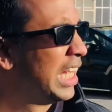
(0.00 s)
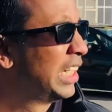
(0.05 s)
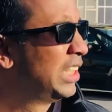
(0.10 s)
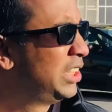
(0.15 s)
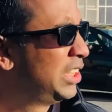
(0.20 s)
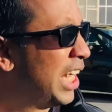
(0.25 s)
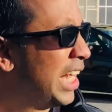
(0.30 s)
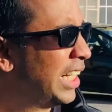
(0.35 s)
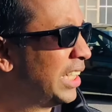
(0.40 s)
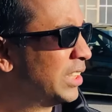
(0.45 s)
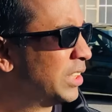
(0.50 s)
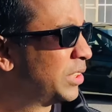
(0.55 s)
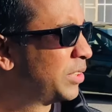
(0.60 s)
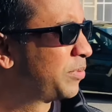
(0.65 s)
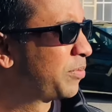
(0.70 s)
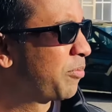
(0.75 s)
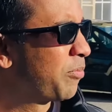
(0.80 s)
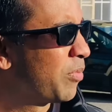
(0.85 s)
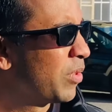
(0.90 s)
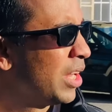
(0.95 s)
changed.
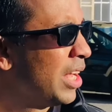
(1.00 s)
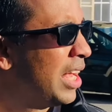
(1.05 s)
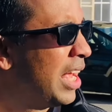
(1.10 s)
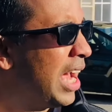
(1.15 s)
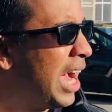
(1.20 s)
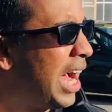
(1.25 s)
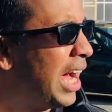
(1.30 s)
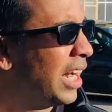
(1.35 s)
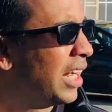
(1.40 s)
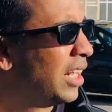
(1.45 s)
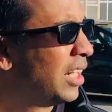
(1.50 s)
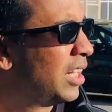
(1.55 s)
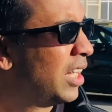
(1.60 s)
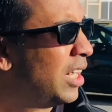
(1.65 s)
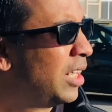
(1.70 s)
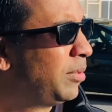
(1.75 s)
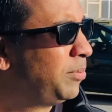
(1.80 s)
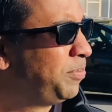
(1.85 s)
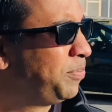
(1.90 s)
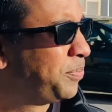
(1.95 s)
And
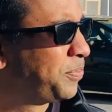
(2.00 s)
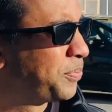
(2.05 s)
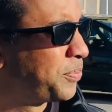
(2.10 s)
um,